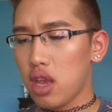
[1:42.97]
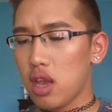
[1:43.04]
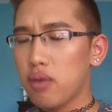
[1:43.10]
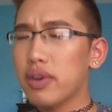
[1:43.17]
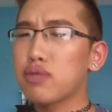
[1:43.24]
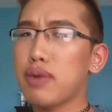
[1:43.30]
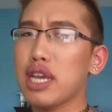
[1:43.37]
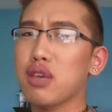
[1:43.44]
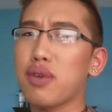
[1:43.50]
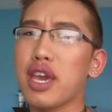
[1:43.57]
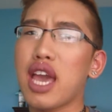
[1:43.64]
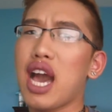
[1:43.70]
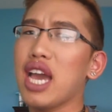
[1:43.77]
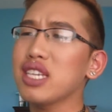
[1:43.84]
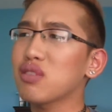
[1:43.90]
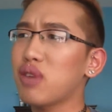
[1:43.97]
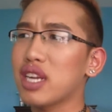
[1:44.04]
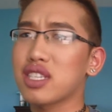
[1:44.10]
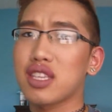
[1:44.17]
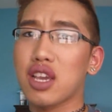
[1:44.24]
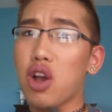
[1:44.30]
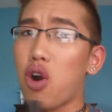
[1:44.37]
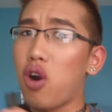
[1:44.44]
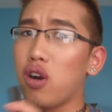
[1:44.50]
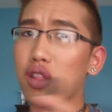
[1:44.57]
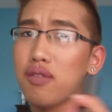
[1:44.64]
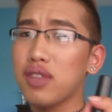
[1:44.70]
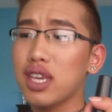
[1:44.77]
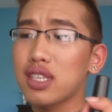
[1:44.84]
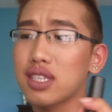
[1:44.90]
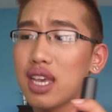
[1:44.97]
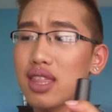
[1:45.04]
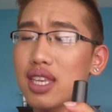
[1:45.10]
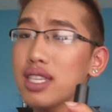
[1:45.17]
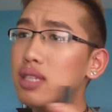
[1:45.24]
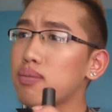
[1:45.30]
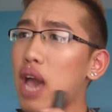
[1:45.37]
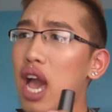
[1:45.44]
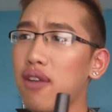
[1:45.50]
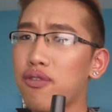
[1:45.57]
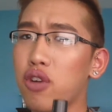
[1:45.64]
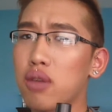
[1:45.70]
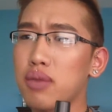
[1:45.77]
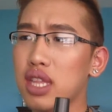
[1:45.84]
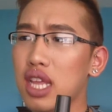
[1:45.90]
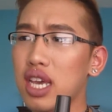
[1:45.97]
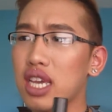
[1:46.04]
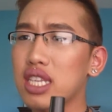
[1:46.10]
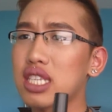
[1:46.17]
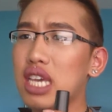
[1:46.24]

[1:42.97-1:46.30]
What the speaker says: which, by the way, I swatched, like, all of these, and this matte formula is,